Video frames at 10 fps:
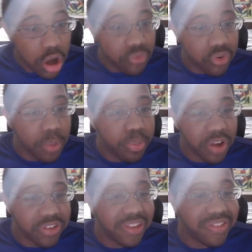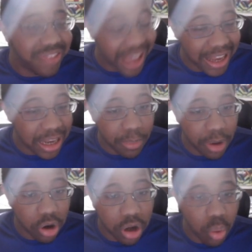Free press is dead in
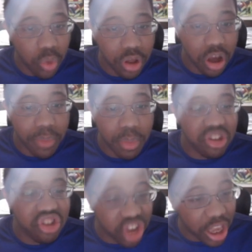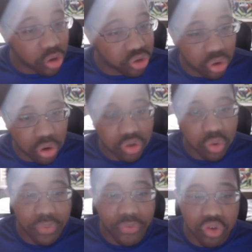America when the government jails journalists who
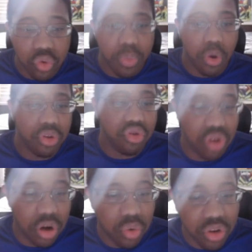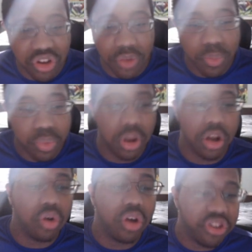refuse to report the regime's
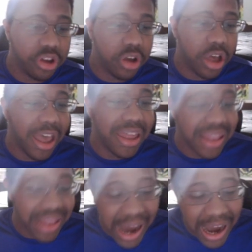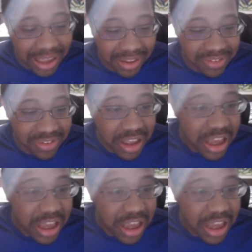political agenda and lies.